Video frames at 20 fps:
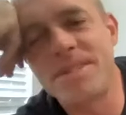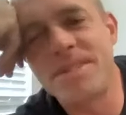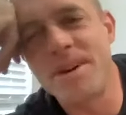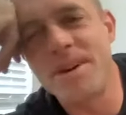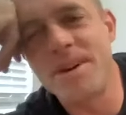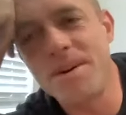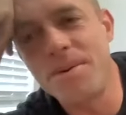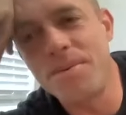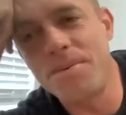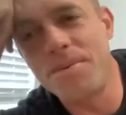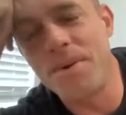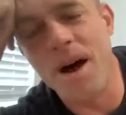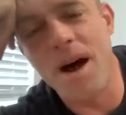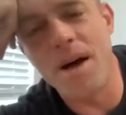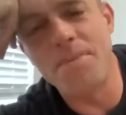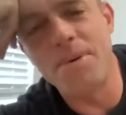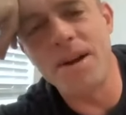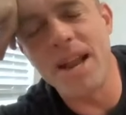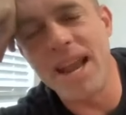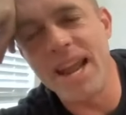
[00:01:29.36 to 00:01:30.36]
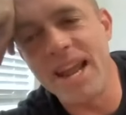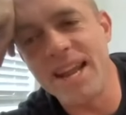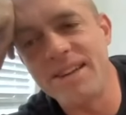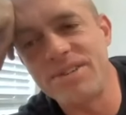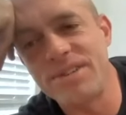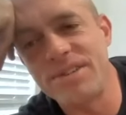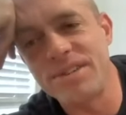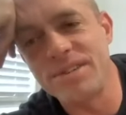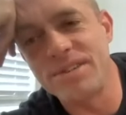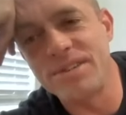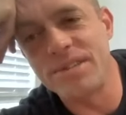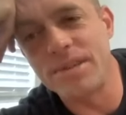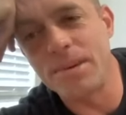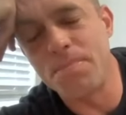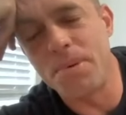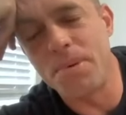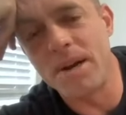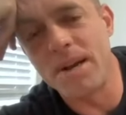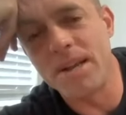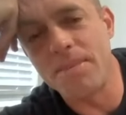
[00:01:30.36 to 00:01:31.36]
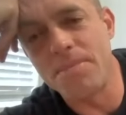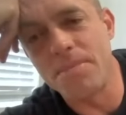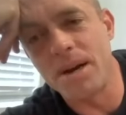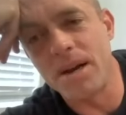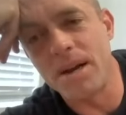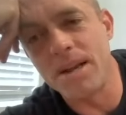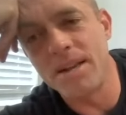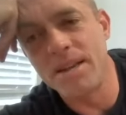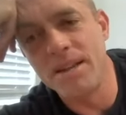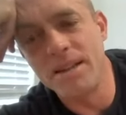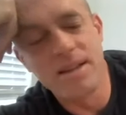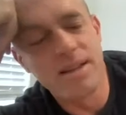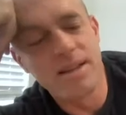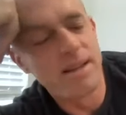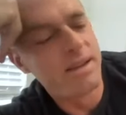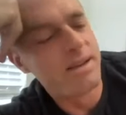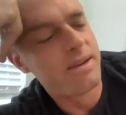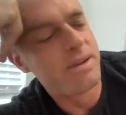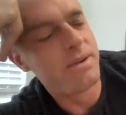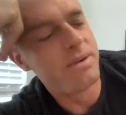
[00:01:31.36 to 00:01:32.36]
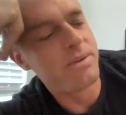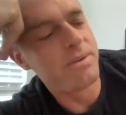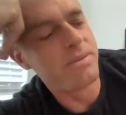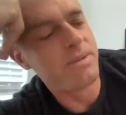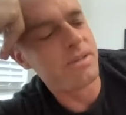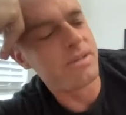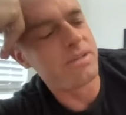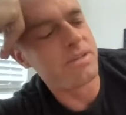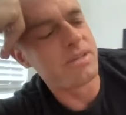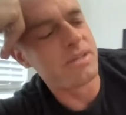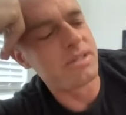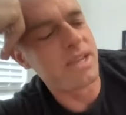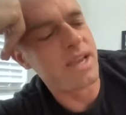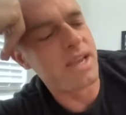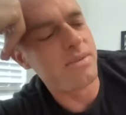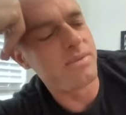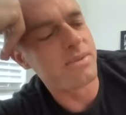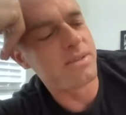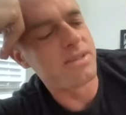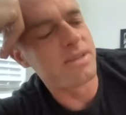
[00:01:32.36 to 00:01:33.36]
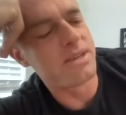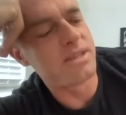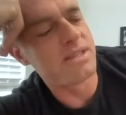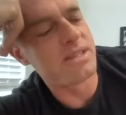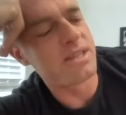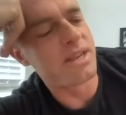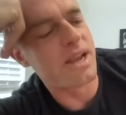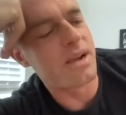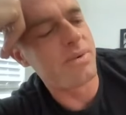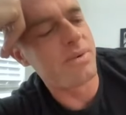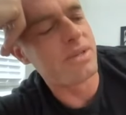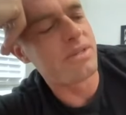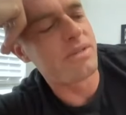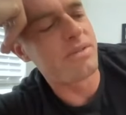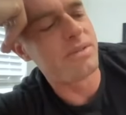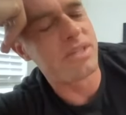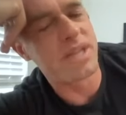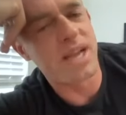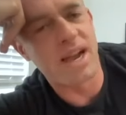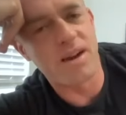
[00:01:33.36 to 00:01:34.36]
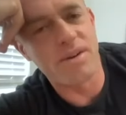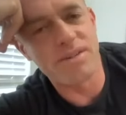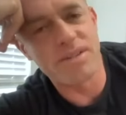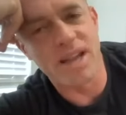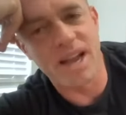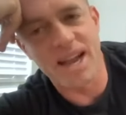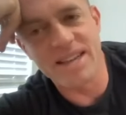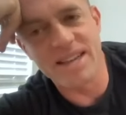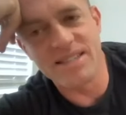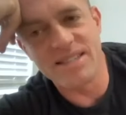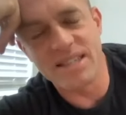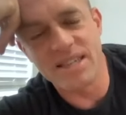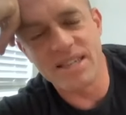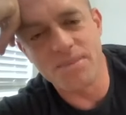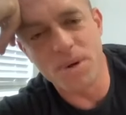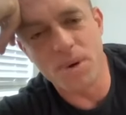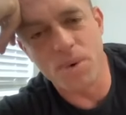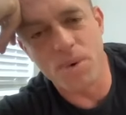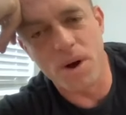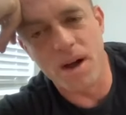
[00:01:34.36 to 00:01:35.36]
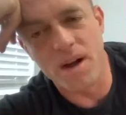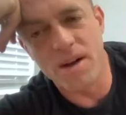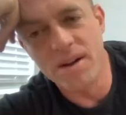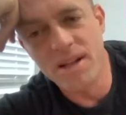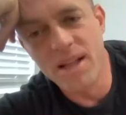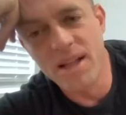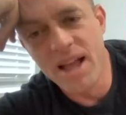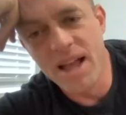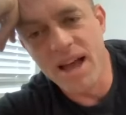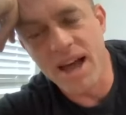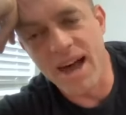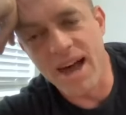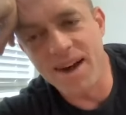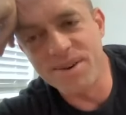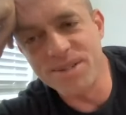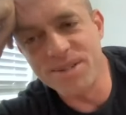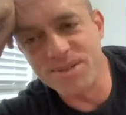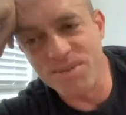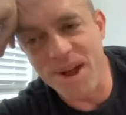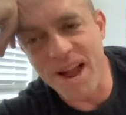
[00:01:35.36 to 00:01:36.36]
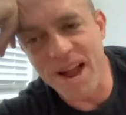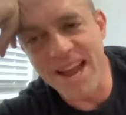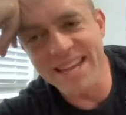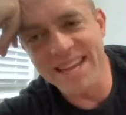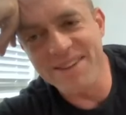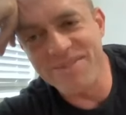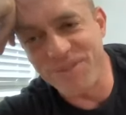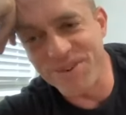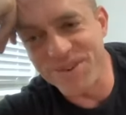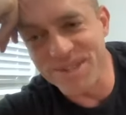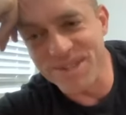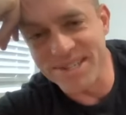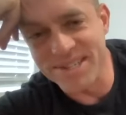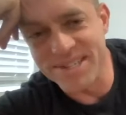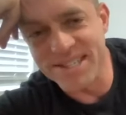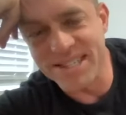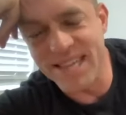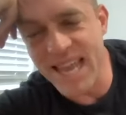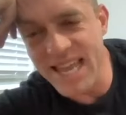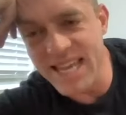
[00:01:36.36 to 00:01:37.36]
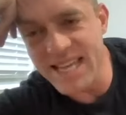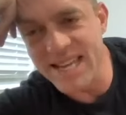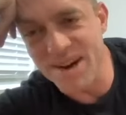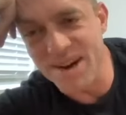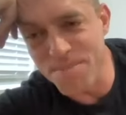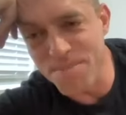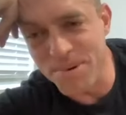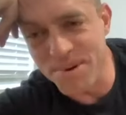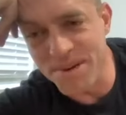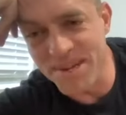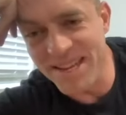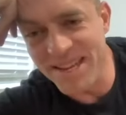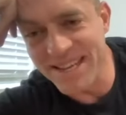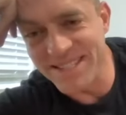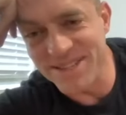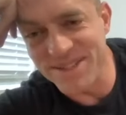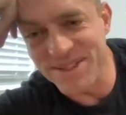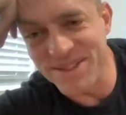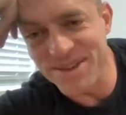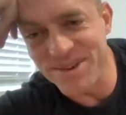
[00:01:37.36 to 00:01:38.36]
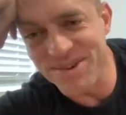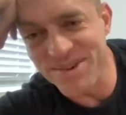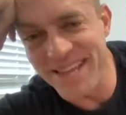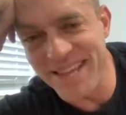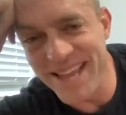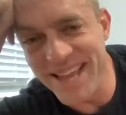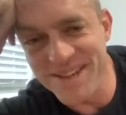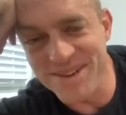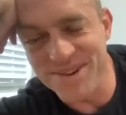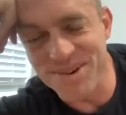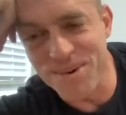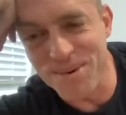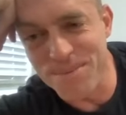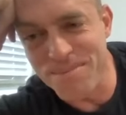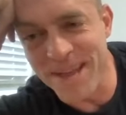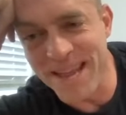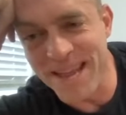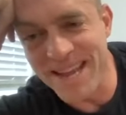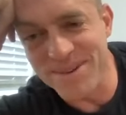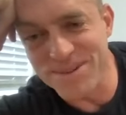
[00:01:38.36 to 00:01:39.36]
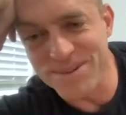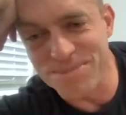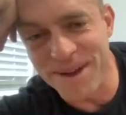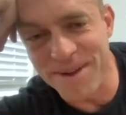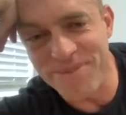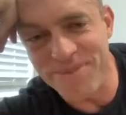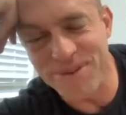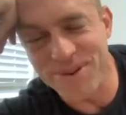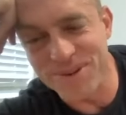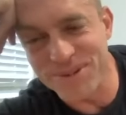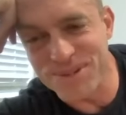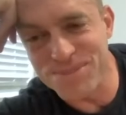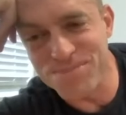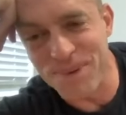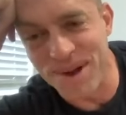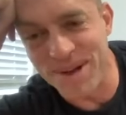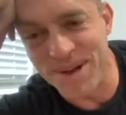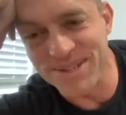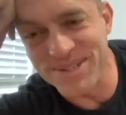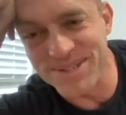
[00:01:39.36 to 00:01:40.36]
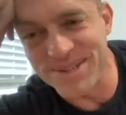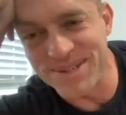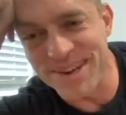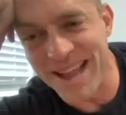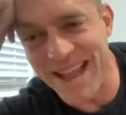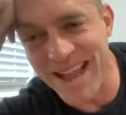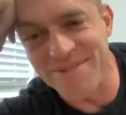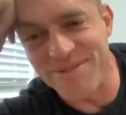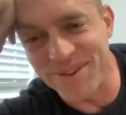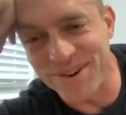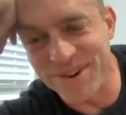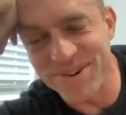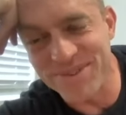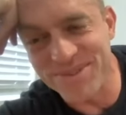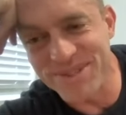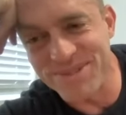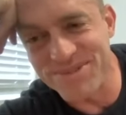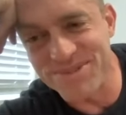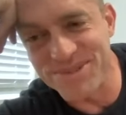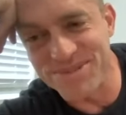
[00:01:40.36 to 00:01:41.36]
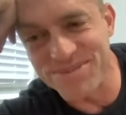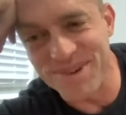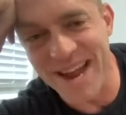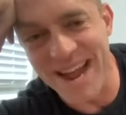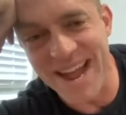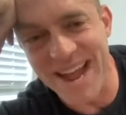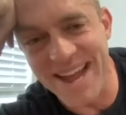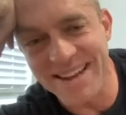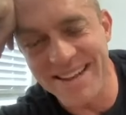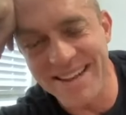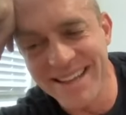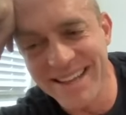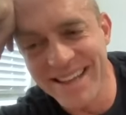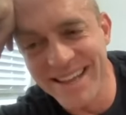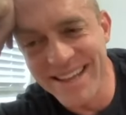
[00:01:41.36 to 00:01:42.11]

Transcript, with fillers: so Robert Andrews is a buddy of mine who used to skate with us, and I went to his house. I hadn't seen him in a while. I was riding for this skate company as a 38 year old man. It was my first sponsor ever, which was rad.